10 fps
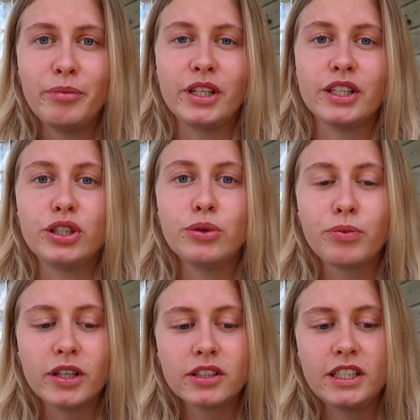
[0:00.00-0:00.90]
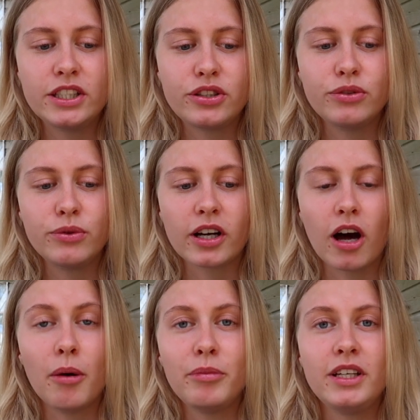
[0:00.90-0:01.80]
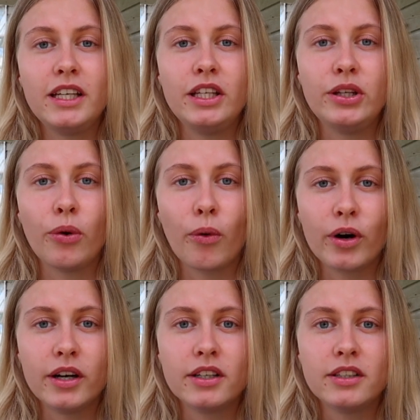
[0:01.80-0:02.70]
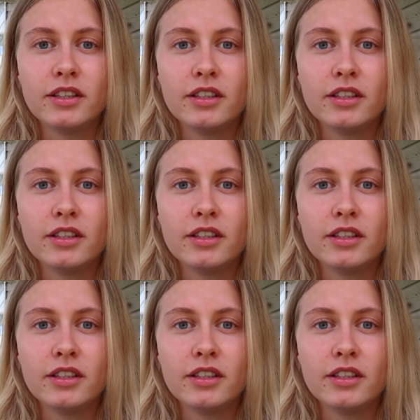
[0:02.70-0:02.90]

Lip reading: because you will need to accompany your